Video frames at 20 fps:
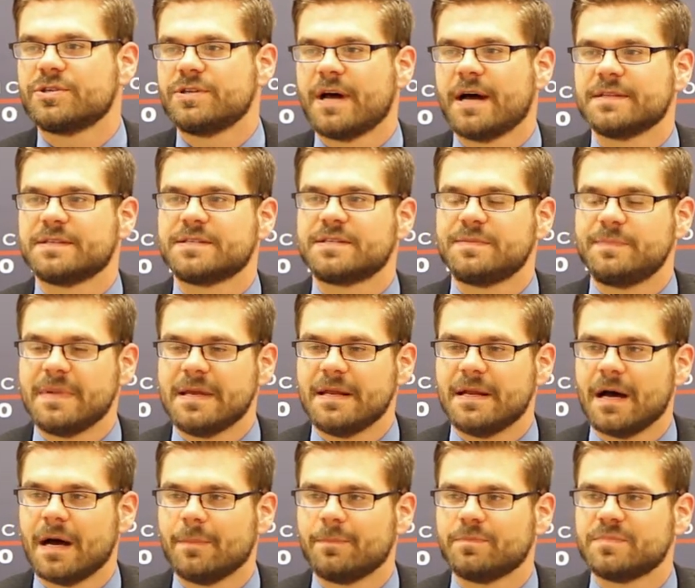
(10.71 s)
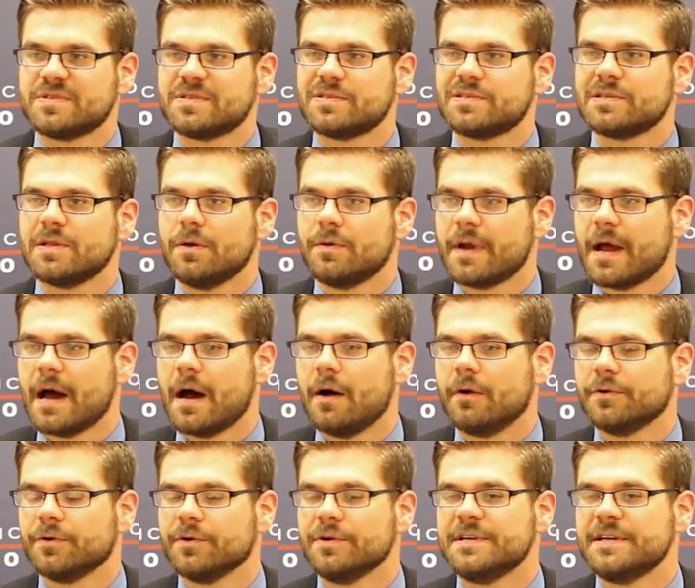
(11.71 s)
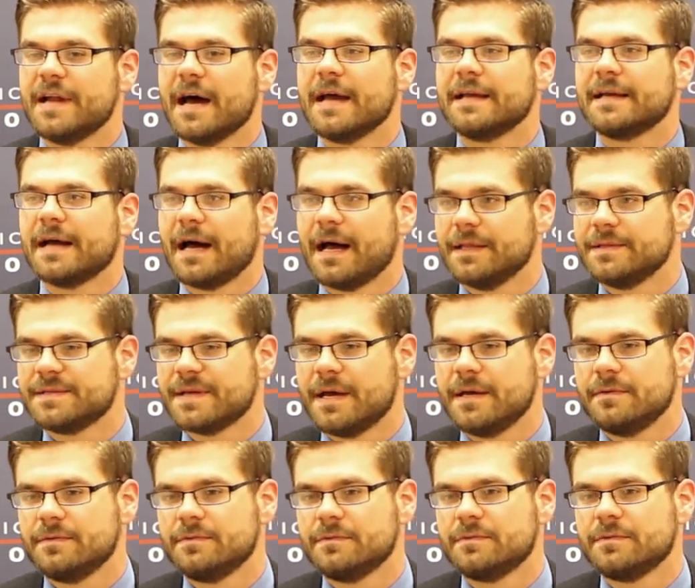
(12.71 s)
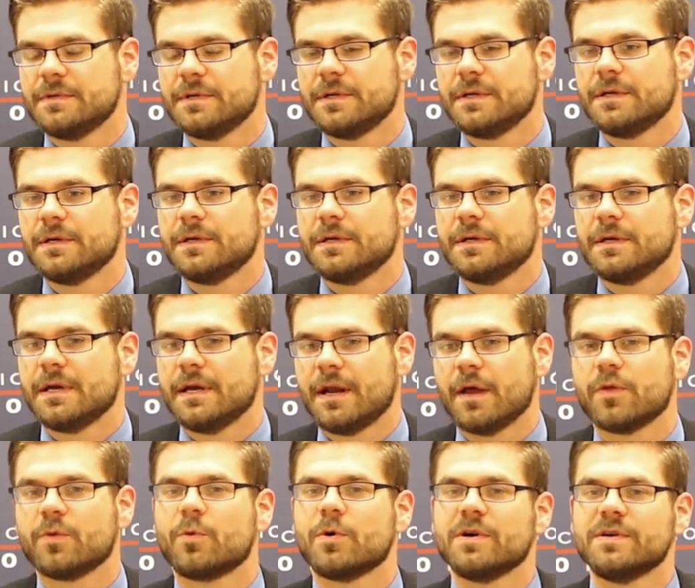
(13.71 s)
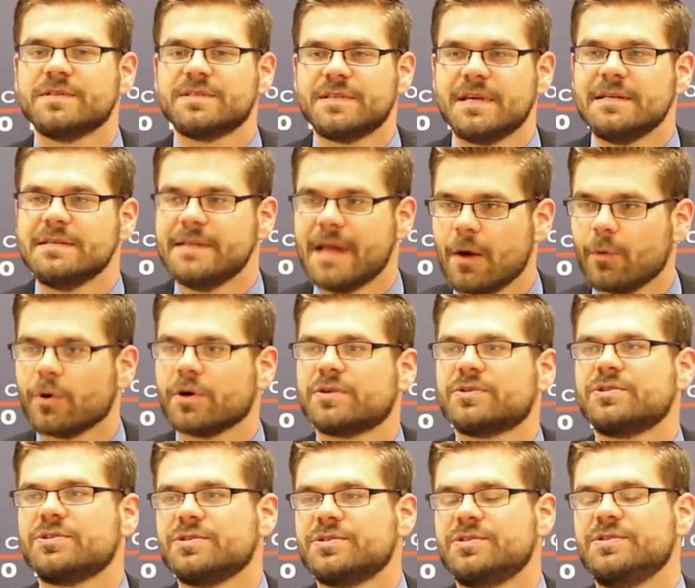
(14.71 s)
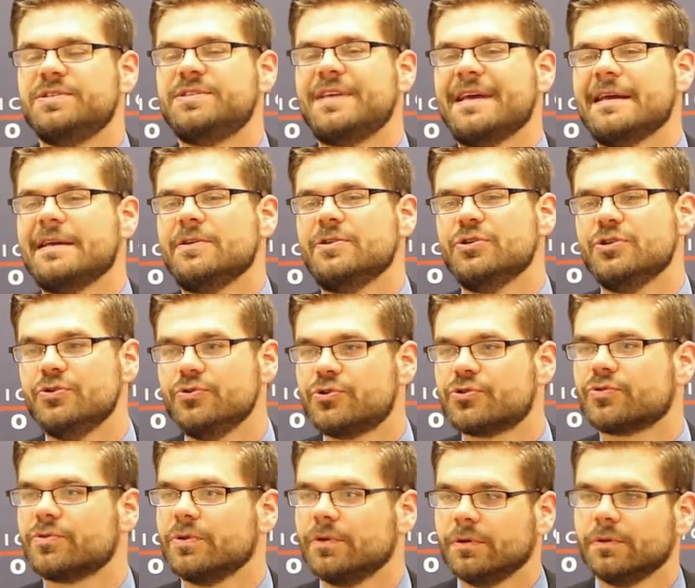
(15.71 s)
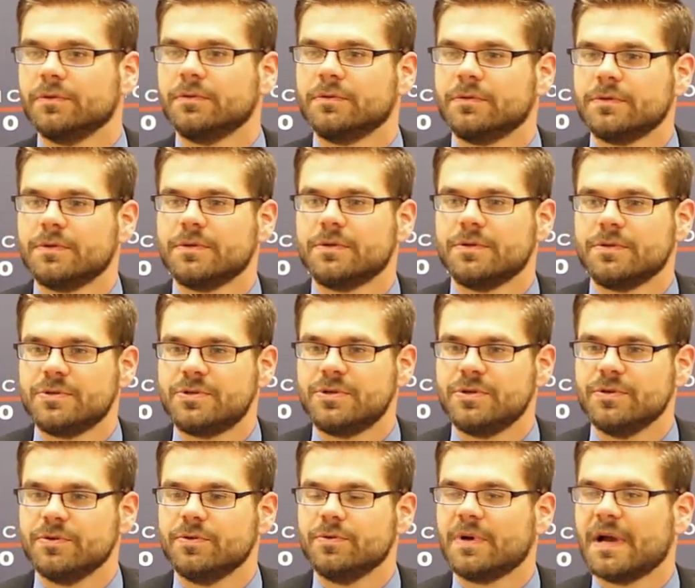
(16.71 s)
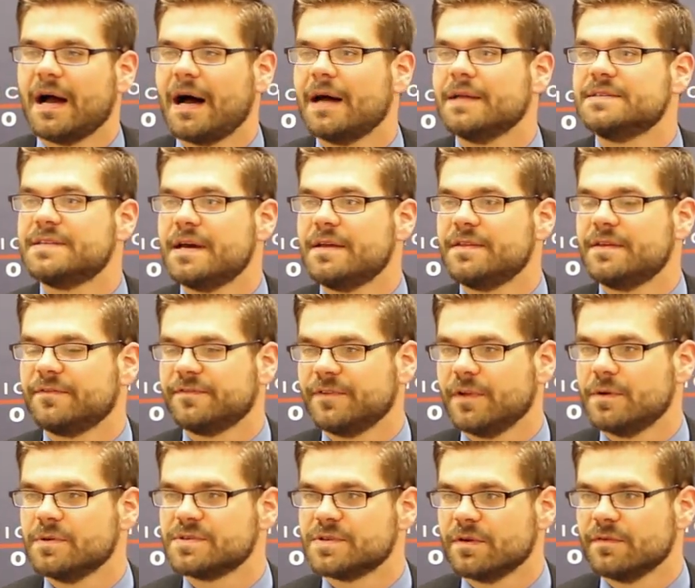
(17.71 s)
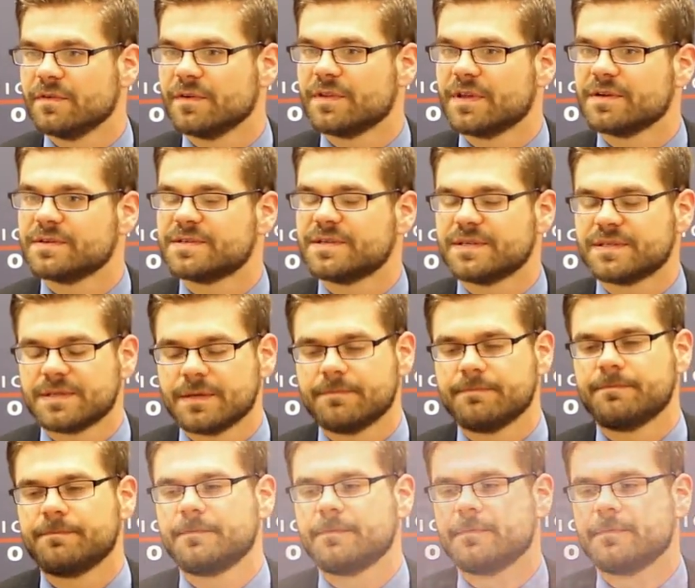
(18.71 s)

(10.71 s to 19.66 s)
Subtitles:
should not speed up, slow down, or deny content. In other words, that networks should stay neutral to content that flows over their system.